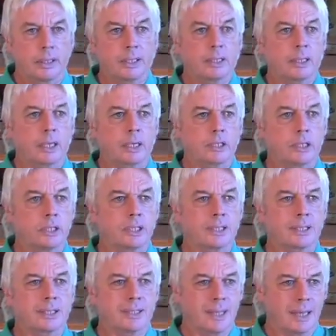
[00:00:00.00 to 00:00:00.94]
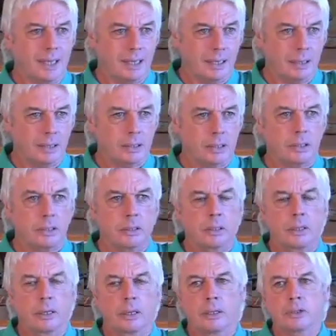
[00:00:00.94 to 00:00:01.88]
The addiction to things,
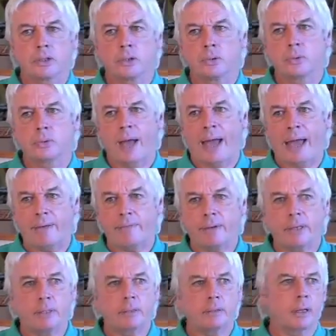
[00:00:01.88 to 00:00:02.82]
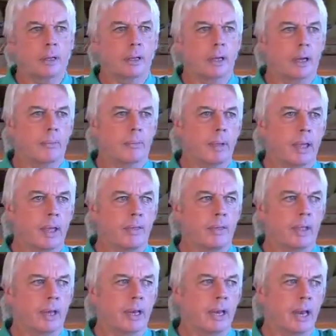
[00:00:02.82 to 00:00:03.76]
to having
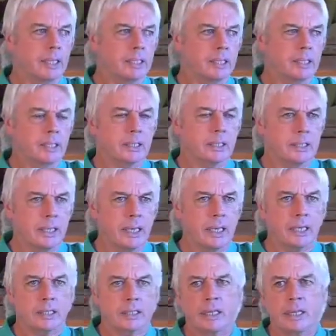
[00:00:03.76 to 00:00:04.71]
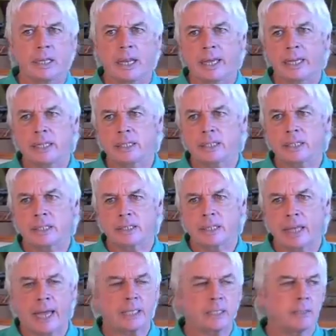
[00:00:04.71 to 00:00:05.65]
the latest this, the
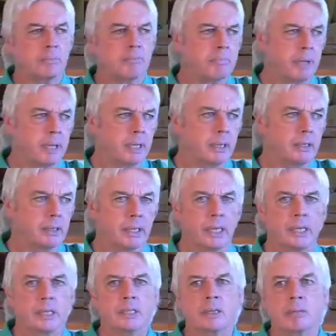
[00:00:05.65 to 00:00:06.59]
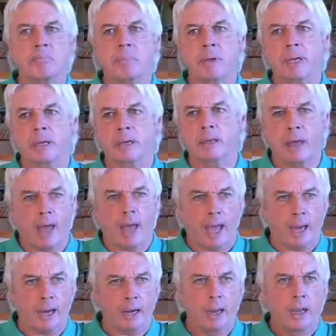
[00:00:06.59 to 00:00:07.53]
latest that, a bigger this, a bigger
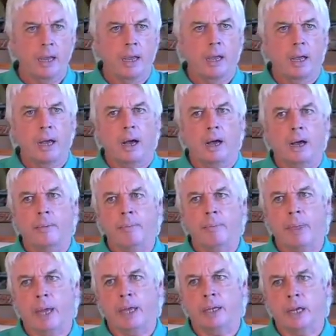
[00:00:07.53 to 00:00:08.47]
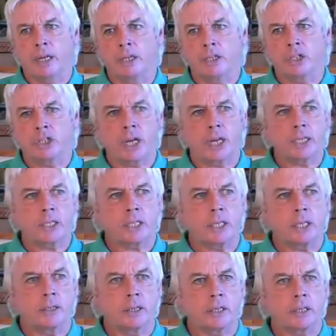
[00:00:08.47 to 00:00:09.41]
that, and
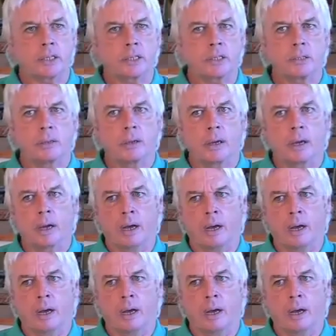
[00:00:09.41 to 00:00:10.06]
chasing this